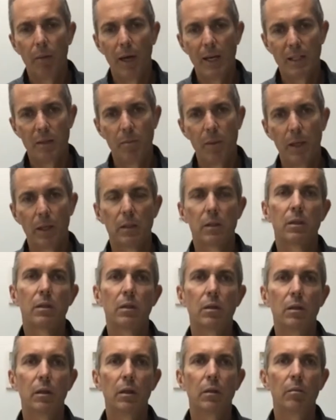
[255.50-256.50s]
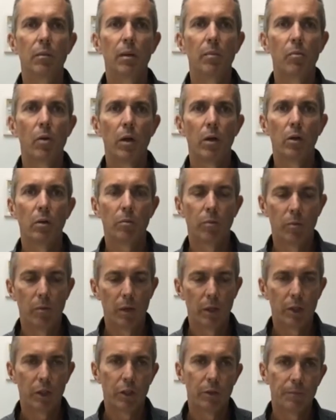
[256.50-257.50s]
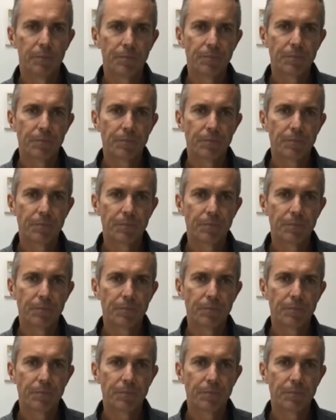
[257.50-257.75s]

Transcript: aspects to the membrane operation.